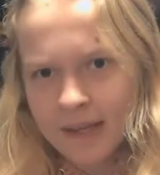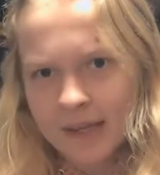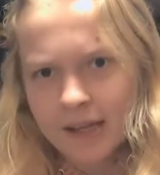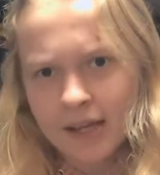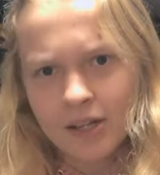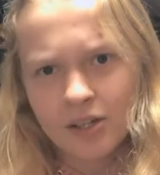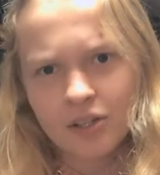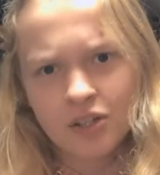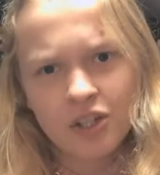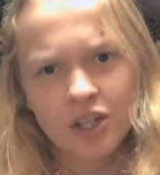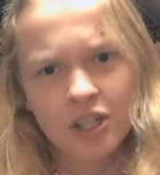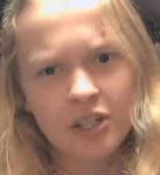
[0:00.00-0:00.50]

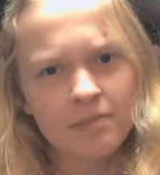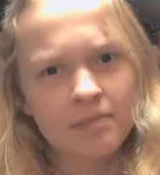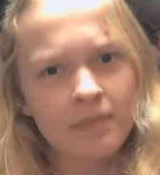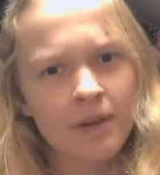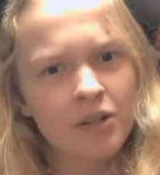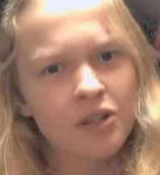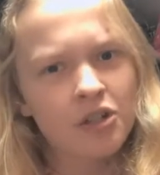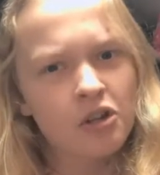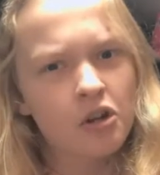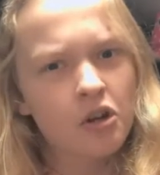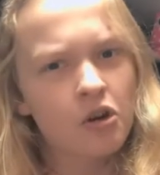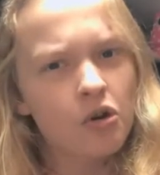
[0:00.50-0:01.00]
and she has
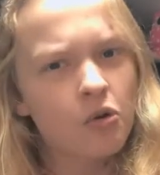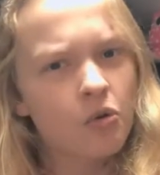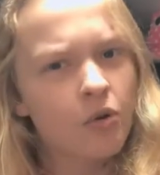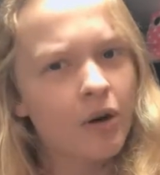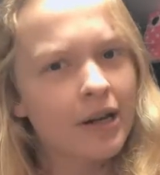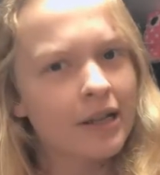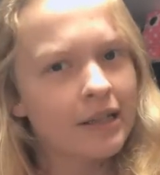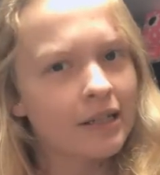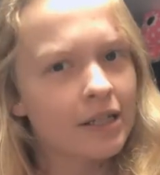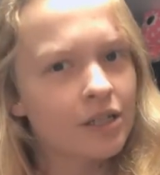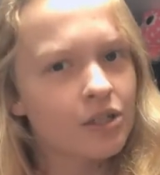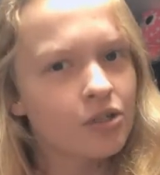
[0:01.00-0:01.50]
magic
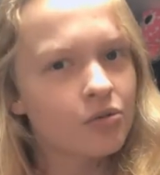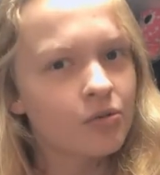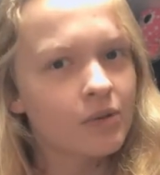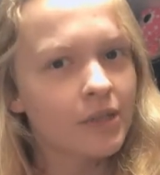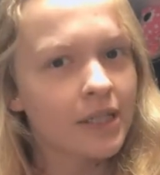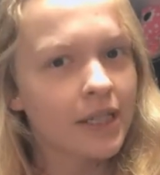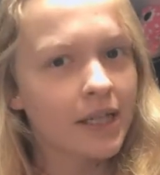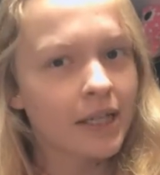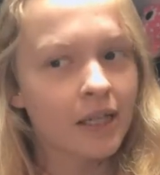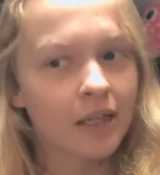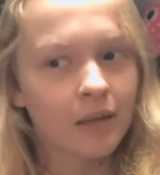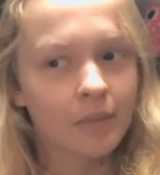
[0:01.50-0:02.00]
quite
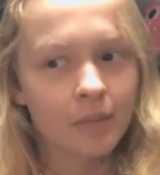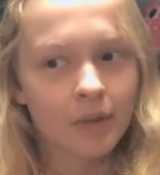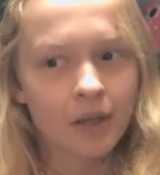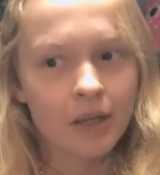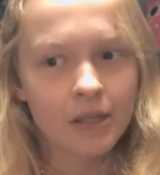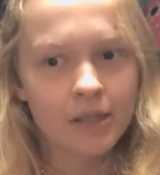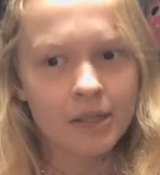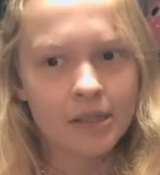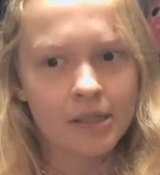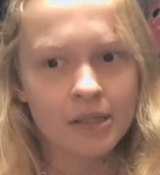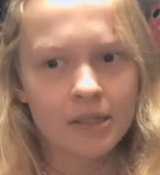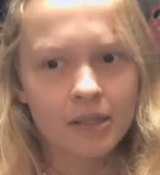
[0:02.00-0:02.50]
literally in her
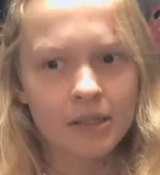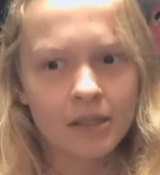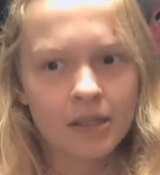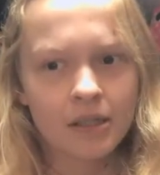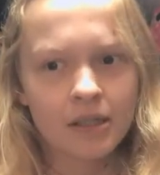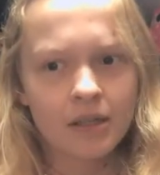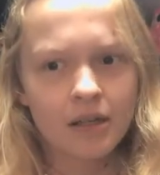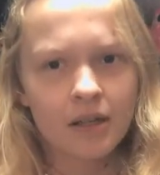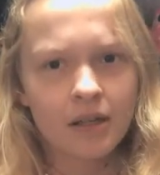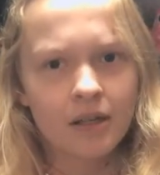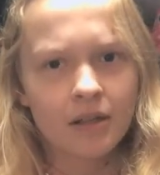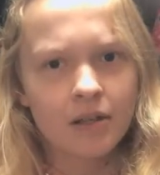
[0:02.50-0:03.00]
blood
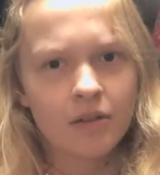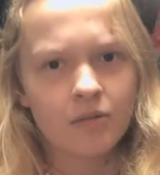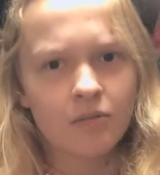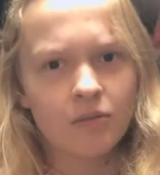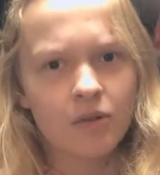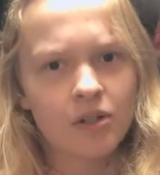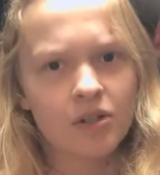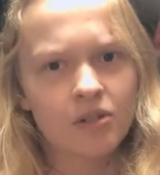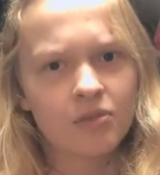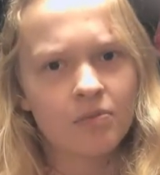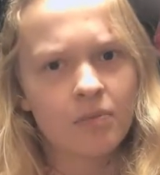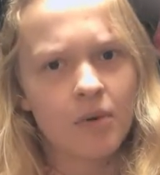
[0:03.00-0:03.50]

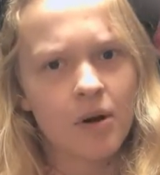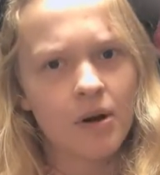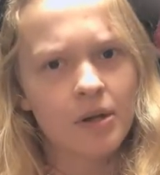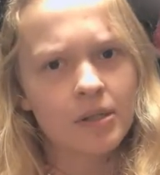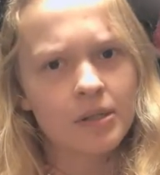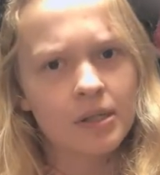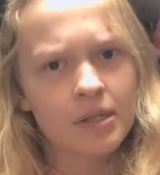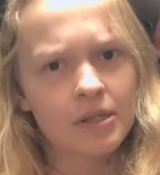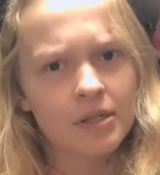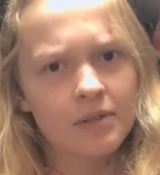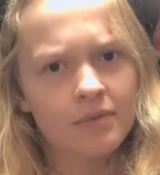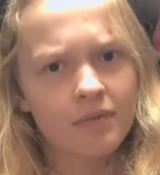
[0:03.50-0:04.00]
which
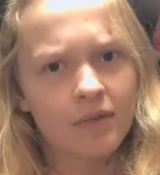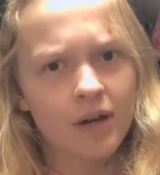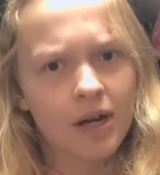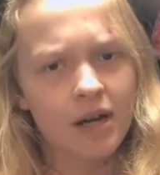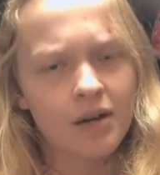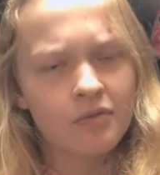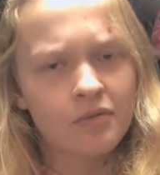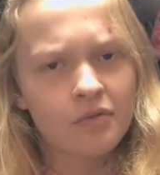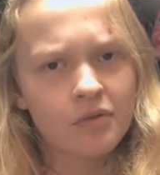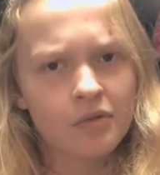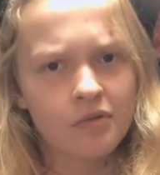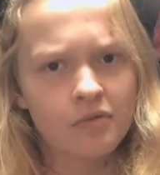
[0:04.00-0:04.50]
marks her
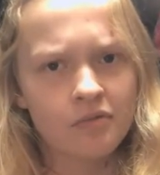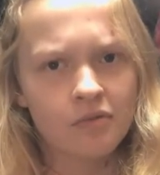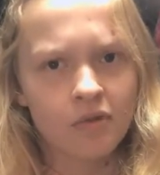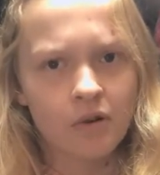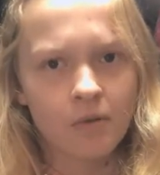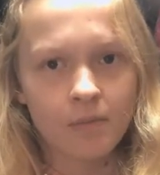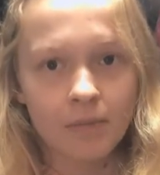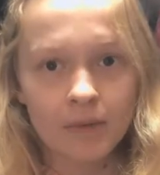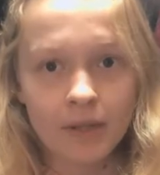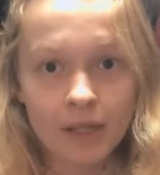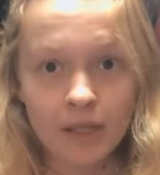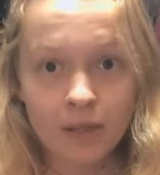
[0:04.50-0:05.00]
survival
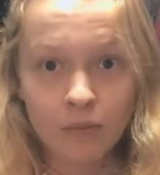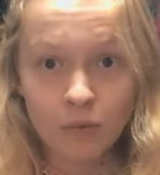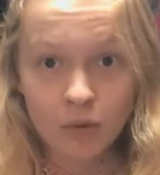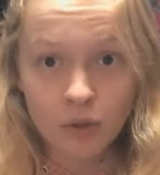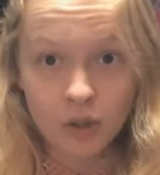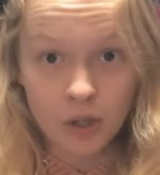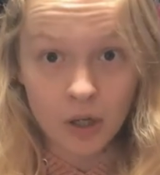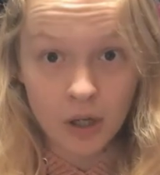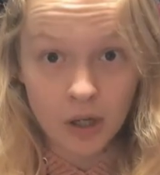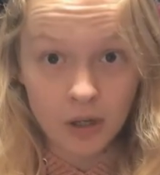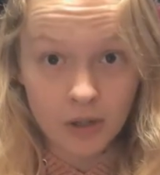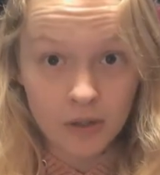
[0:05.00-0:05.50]
from the
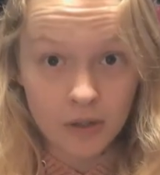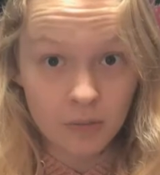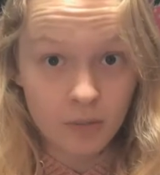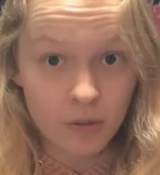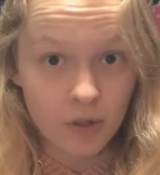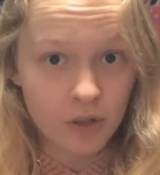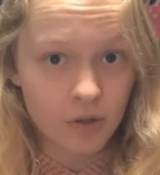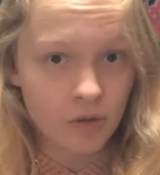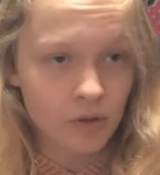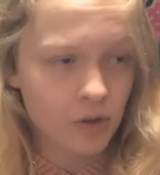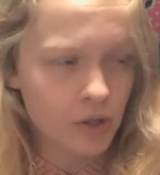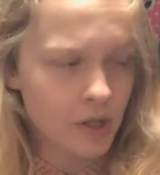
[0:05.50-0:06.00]
wood curse
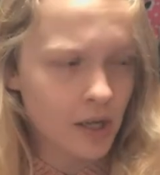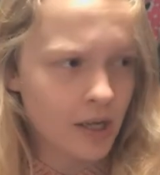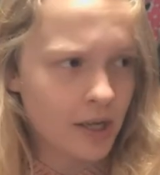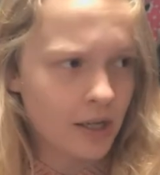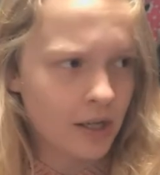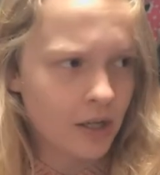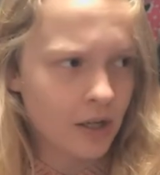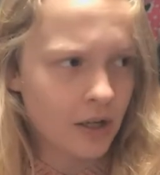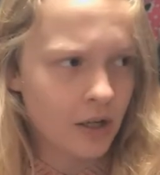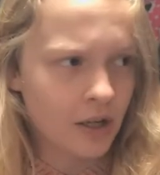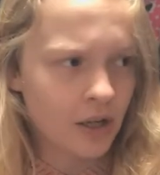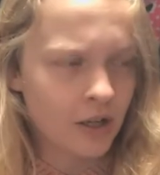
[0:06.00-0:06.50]
which was a
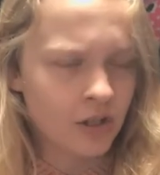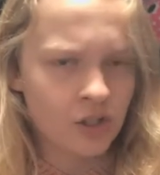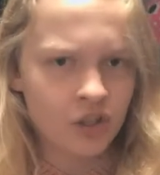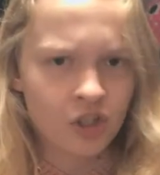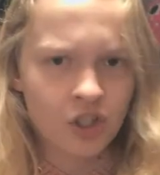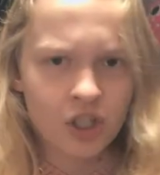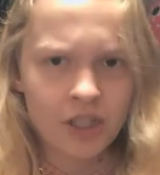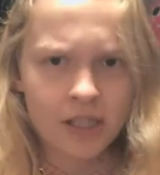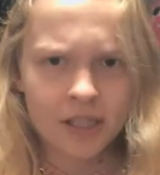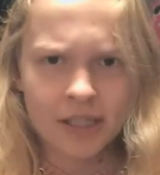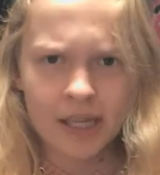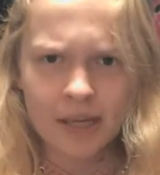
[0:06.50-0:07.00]
curse
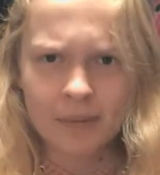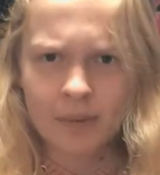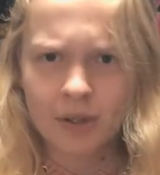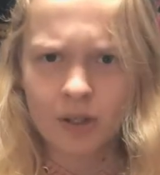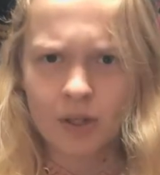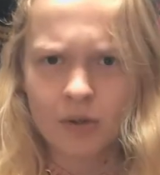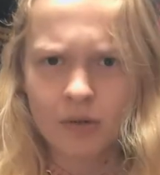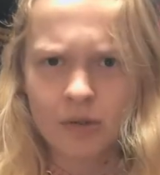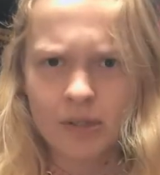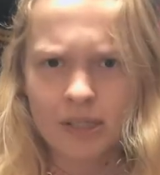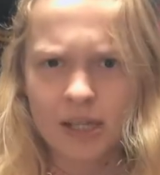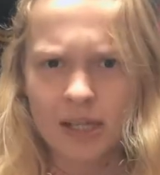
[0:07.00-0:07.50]
she came in
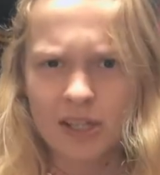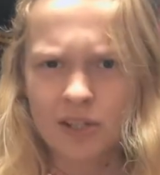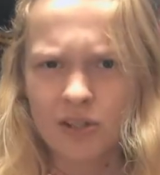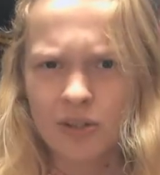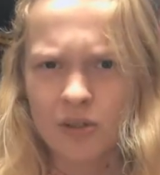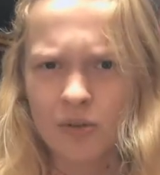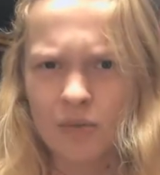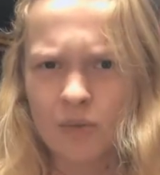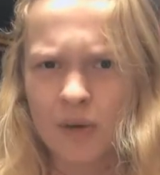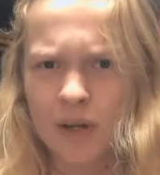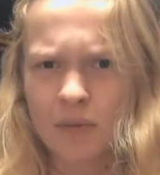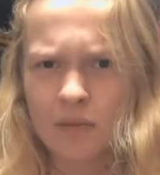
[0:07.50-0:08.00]
contact
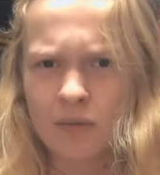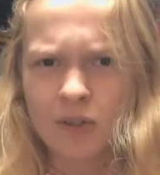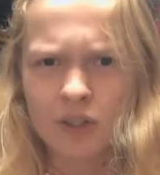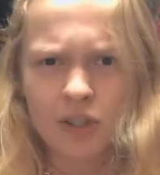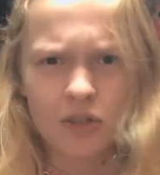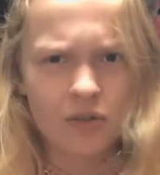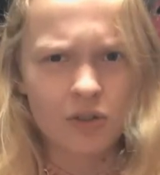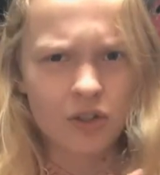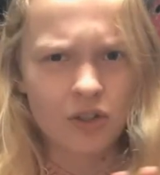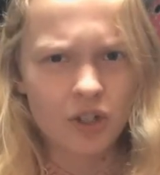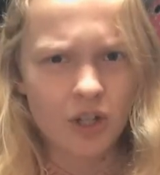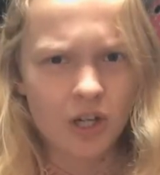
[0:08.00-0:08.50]
to with when she
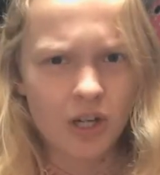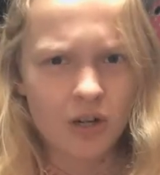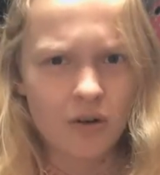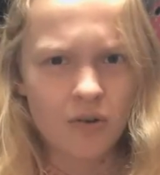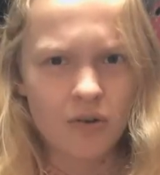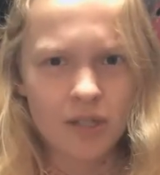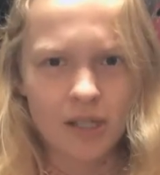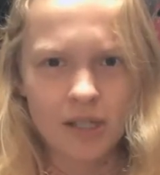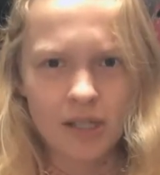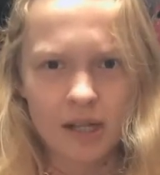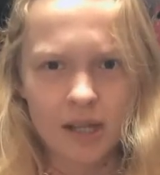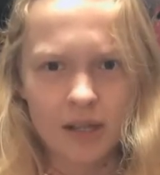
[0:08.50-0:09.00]
was a
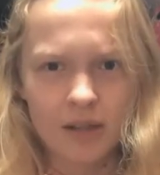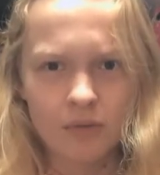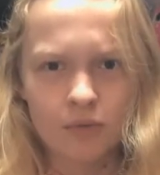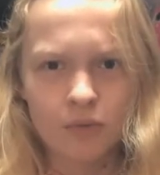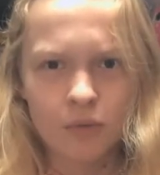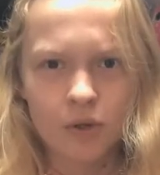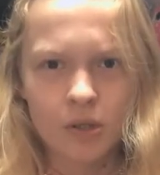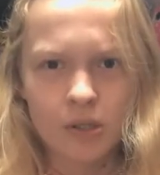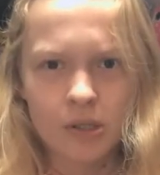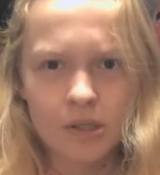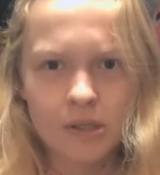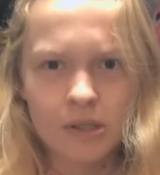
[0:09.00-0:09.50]
child in like the
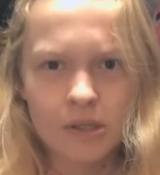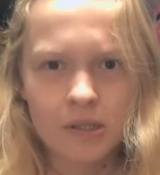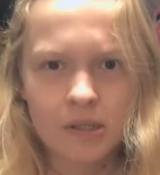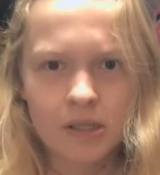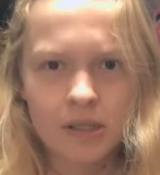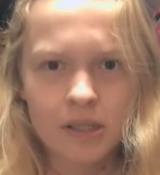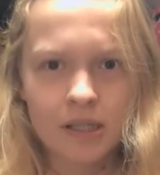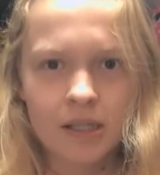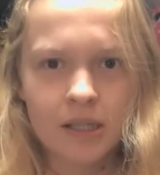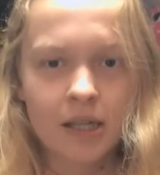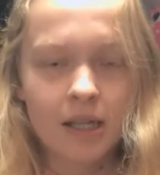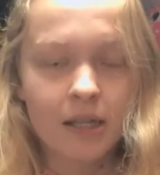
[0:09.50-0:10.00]
woods
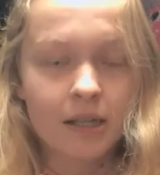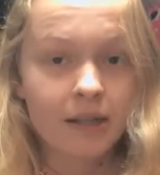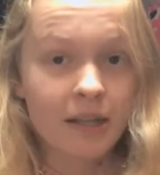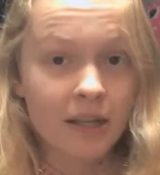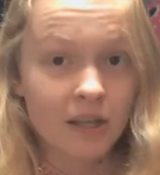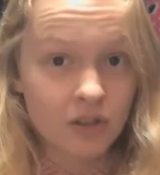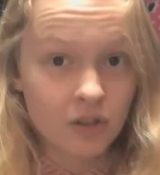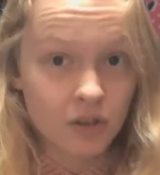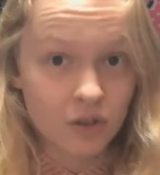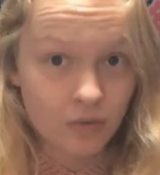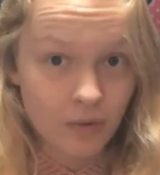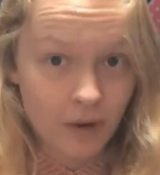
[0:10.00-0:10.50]

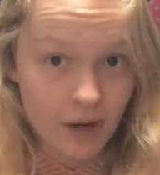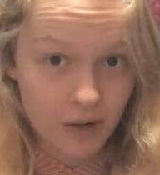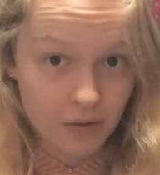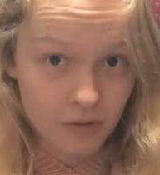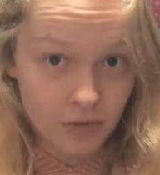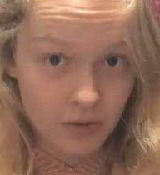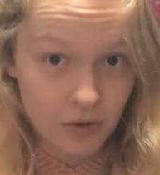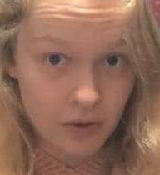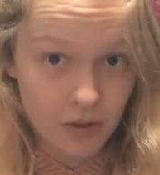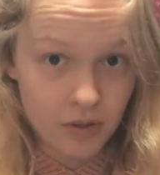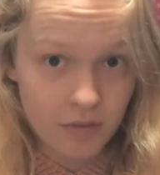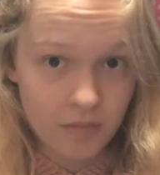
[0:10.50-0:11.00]
that
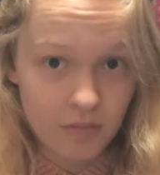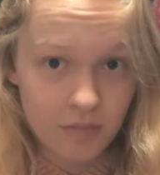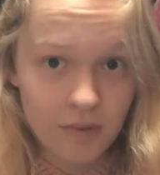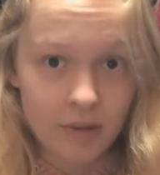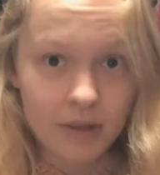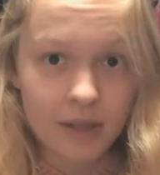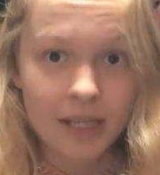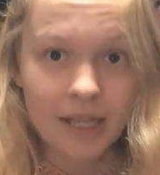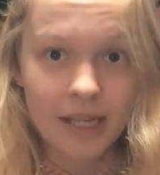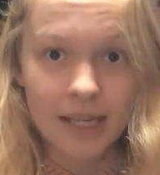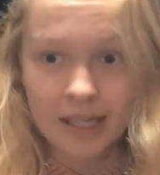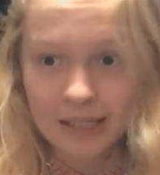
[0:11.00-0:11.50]
surrounds
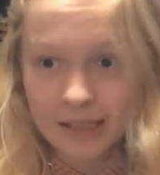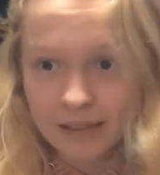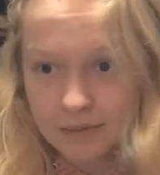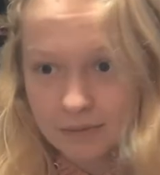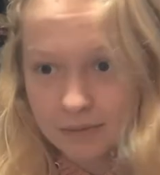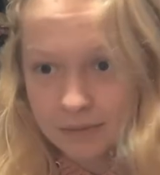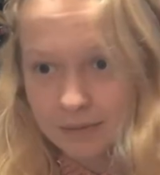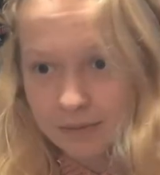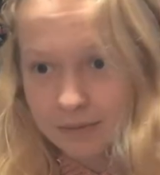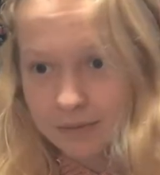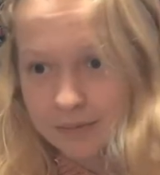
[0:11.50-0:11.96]
the kingdom.